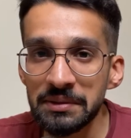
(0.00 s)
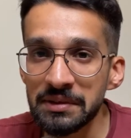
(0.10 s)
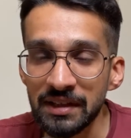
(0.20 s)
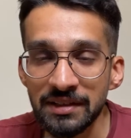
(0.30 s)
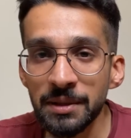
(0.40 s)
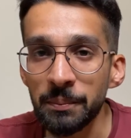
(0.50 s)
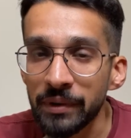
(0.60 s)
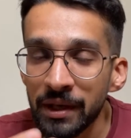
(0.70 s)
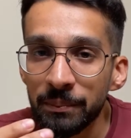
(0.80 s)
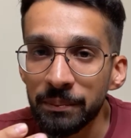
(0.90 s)
such a
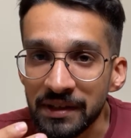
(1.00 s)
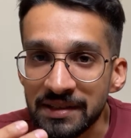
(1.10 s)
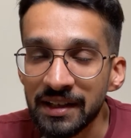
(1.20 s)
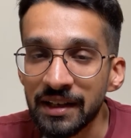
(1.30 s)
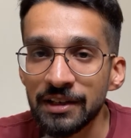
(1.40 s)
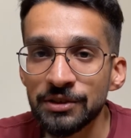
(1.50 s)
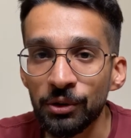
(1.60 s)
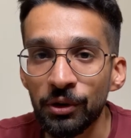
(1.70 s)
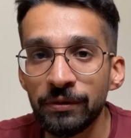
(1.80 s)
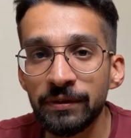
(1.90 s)
big percentage
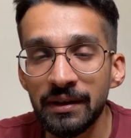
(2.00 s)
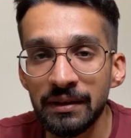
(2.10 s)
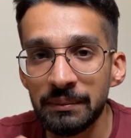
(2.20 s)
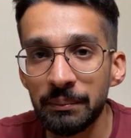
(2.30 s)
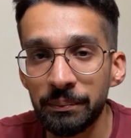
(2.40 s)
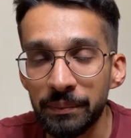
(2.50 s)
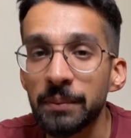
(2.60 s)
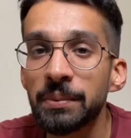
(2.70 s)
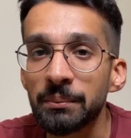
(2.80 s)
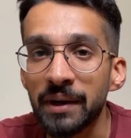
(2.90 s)
of
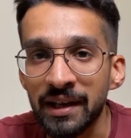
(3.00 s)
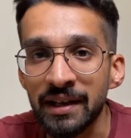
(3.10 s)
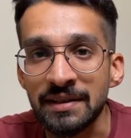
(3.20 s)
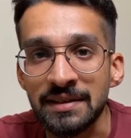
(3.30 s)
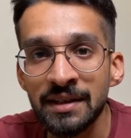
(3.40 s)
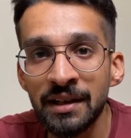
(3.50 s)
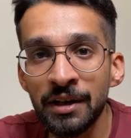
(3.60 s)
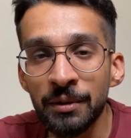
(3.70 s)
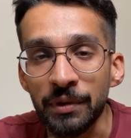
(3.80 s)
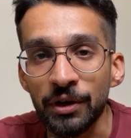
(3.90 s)
people my age,
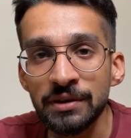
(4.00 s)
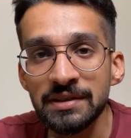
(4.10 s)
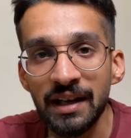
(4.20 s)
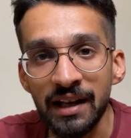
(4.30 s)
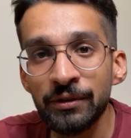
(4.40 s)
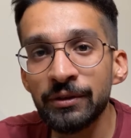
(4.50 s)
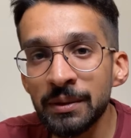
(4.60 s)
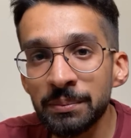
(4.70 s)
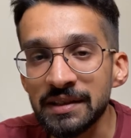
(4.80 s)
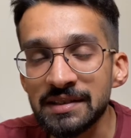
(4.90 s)
because I
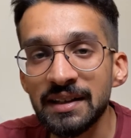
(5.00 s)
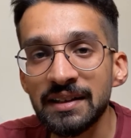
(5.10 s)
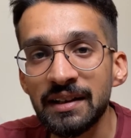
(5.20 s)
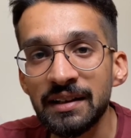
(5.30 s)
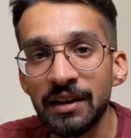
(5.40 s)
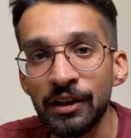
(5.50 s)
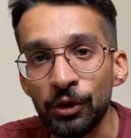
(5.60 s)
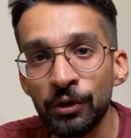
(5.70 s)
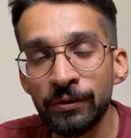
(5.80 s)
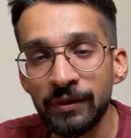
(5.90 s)
feel personally that a
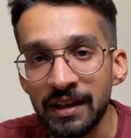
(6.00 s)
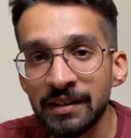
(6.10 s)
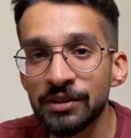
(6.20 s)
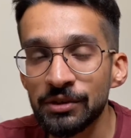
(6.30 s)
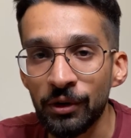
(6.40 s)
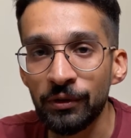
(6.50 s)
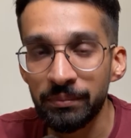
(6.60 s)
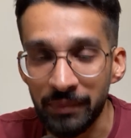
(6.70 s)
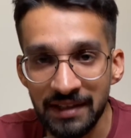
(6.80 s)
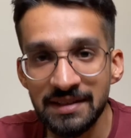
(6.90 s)
lot of kids
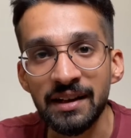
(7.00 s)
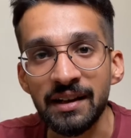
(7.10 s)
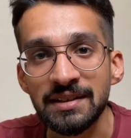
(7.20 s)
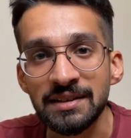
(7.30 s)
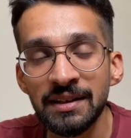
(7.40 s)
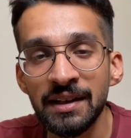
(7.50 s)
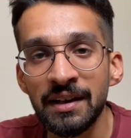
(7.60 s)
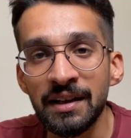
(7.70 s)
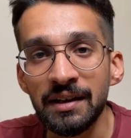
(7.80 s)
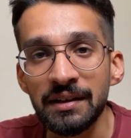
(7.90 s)
of my generation
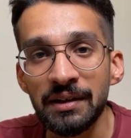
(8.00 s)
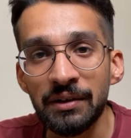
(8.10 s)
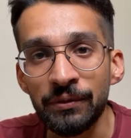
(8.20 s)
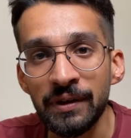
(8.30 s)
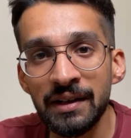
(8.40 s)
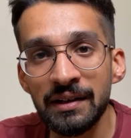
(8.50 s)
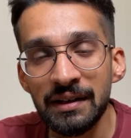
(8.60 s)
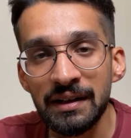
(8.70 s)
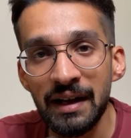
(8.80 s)
were